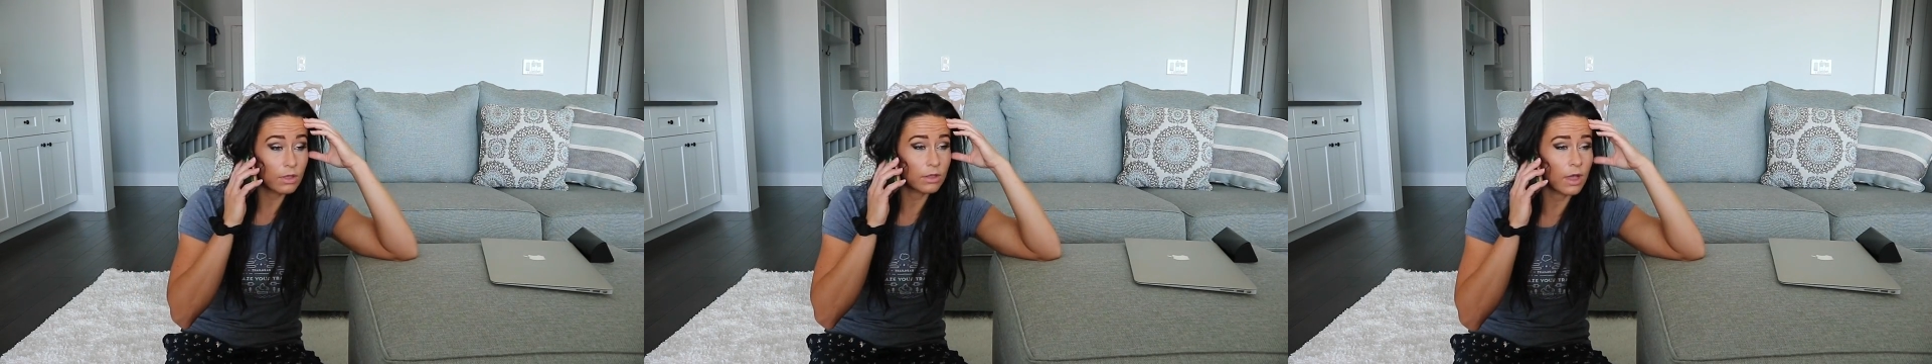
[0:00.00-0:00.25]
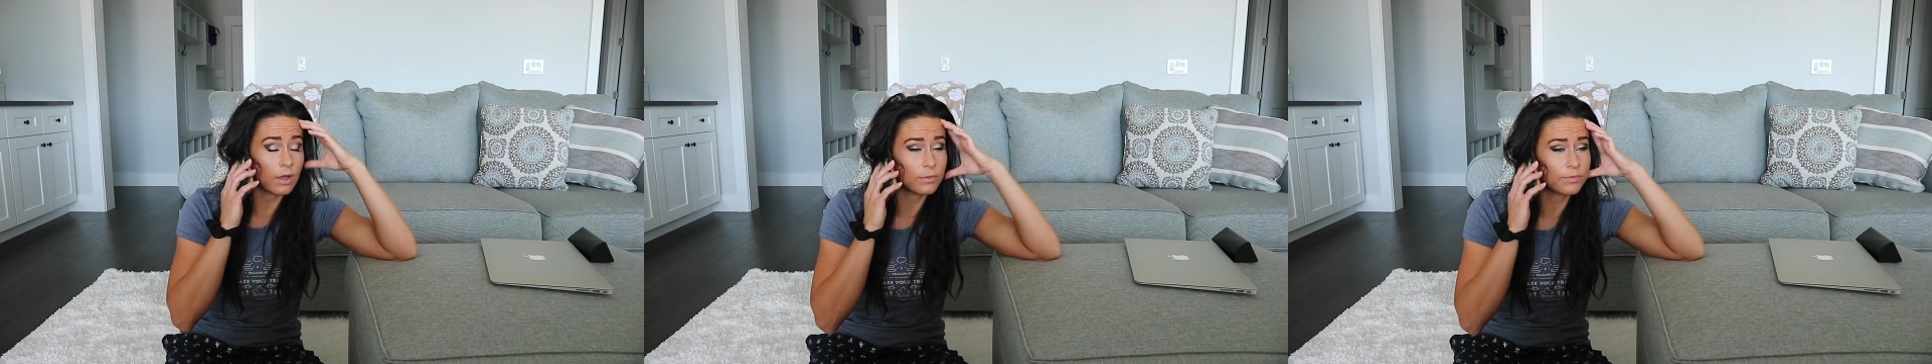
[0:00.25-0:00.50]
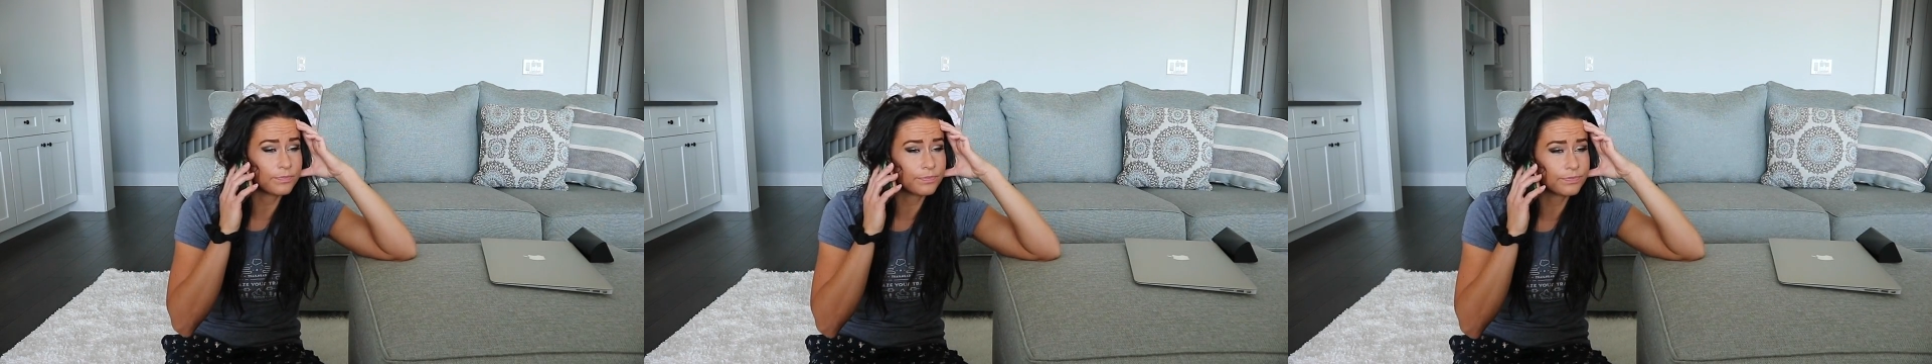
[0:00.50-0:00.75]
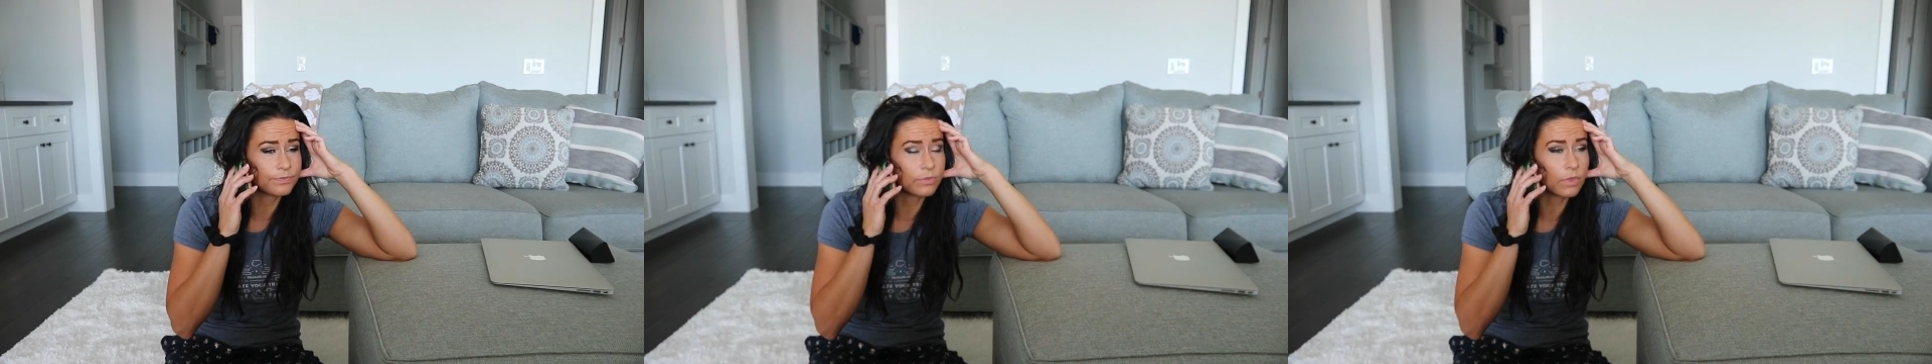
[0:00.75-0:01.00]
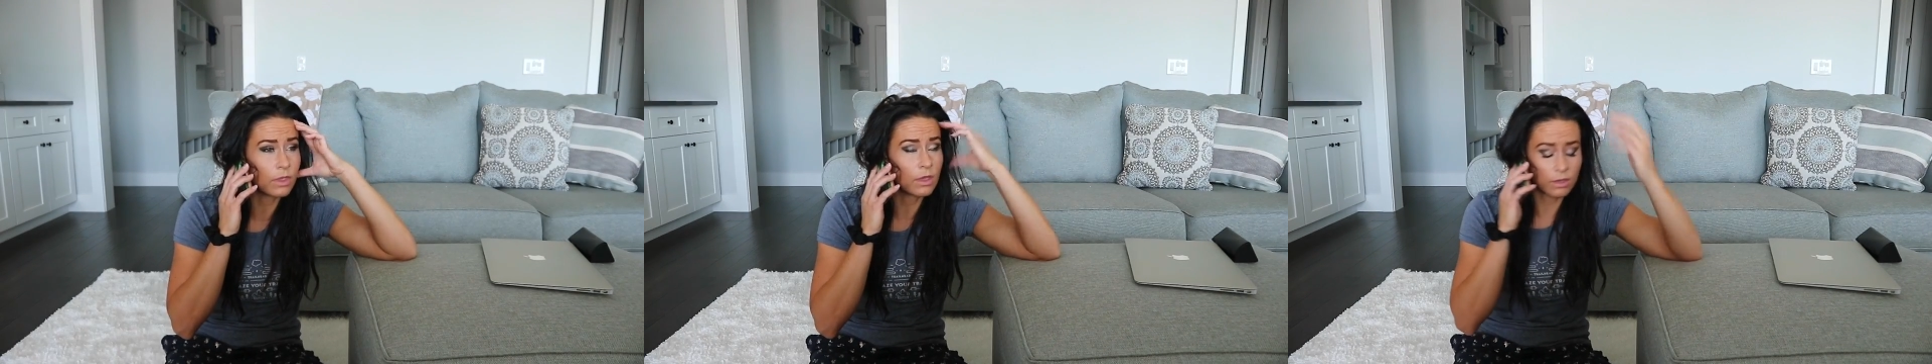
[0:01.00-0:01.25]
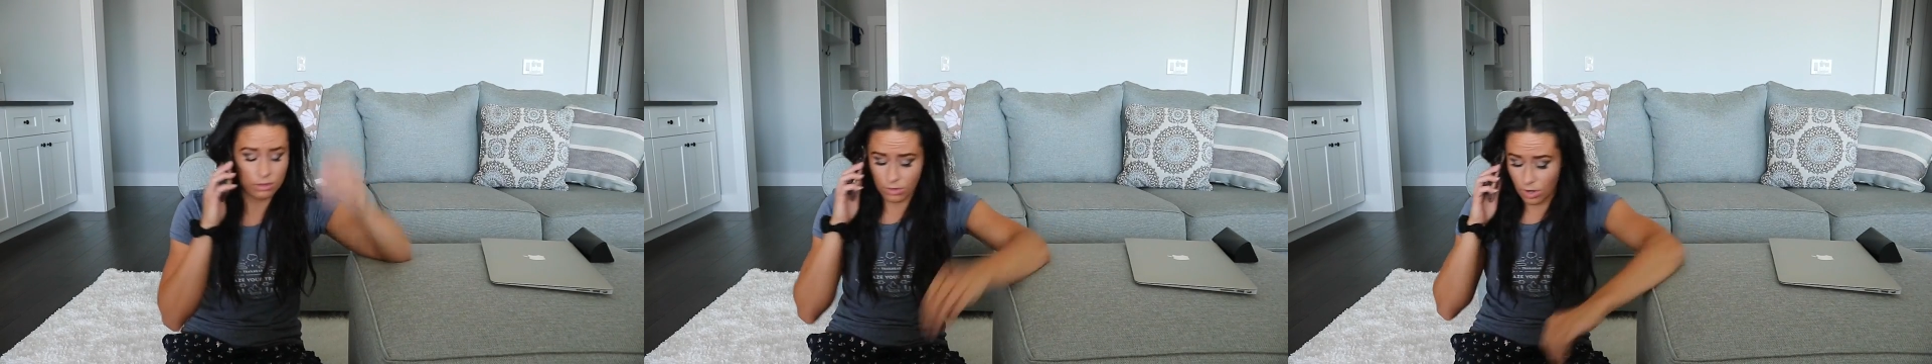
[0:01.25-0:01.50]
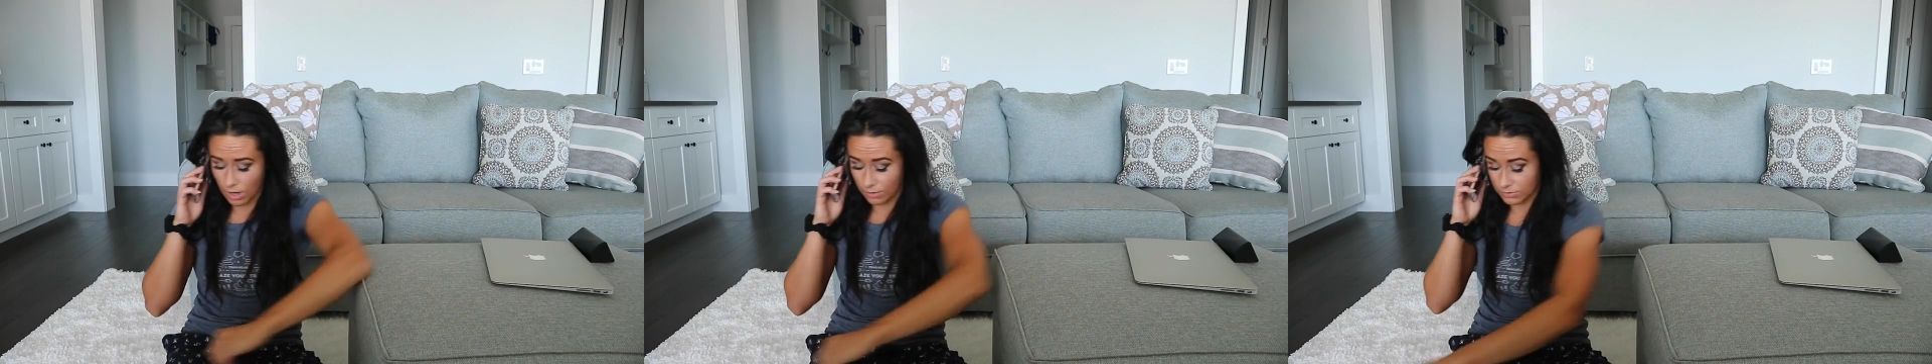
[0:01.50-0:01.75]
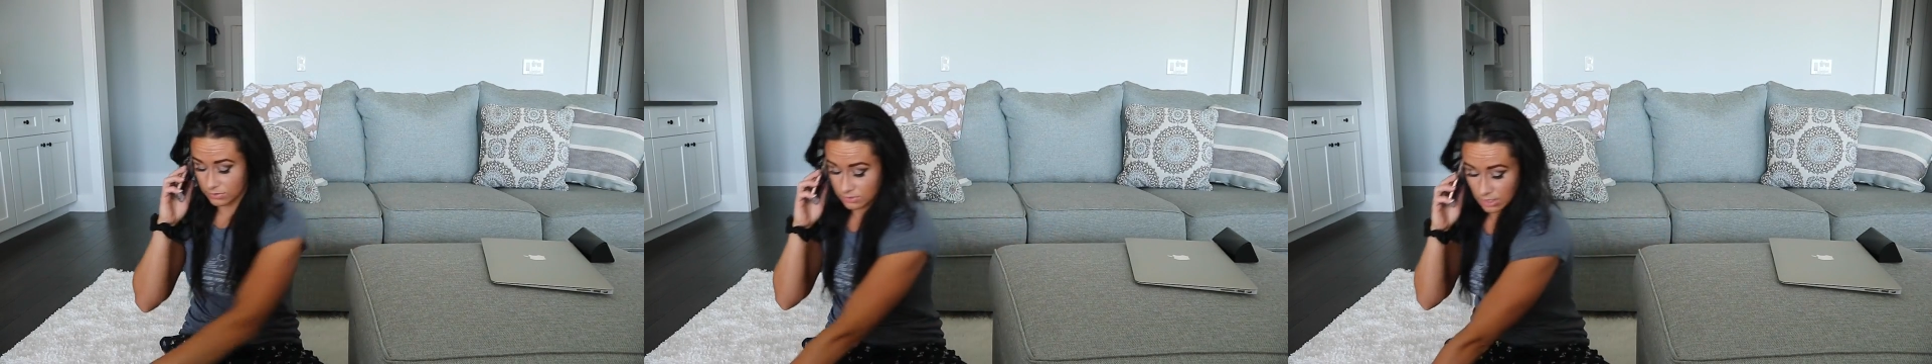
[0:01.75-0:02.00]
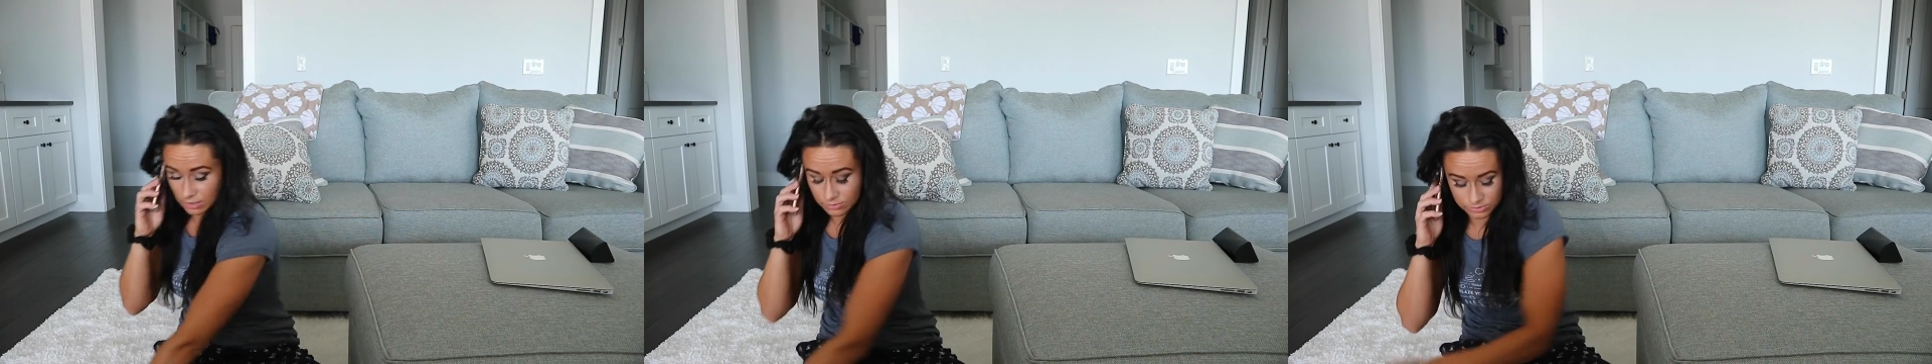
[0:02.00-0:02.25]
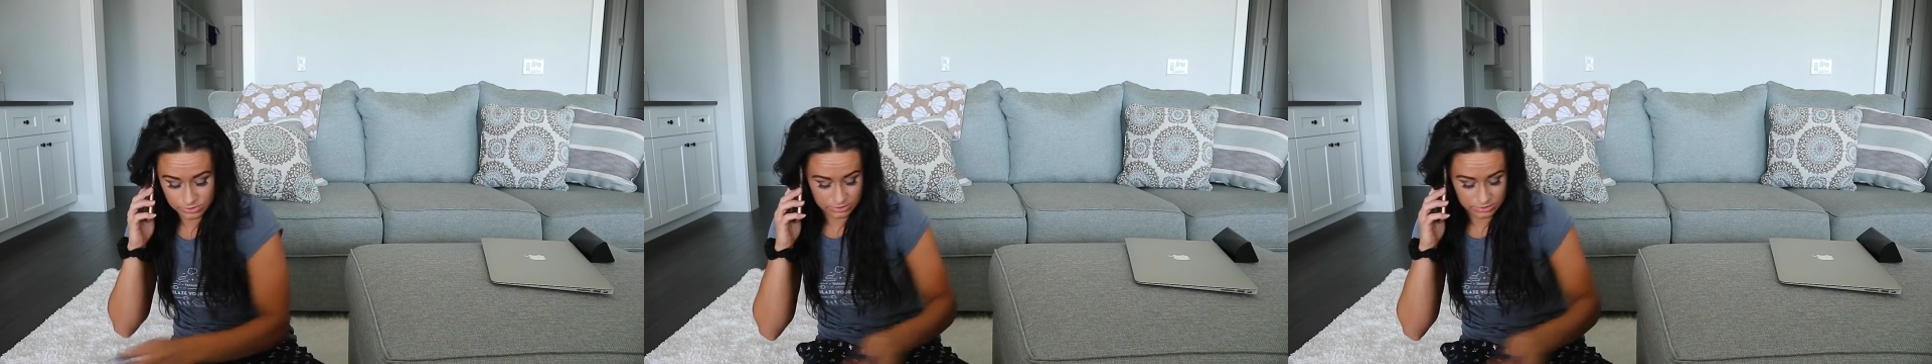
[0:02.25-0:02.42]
Yeah. No, I was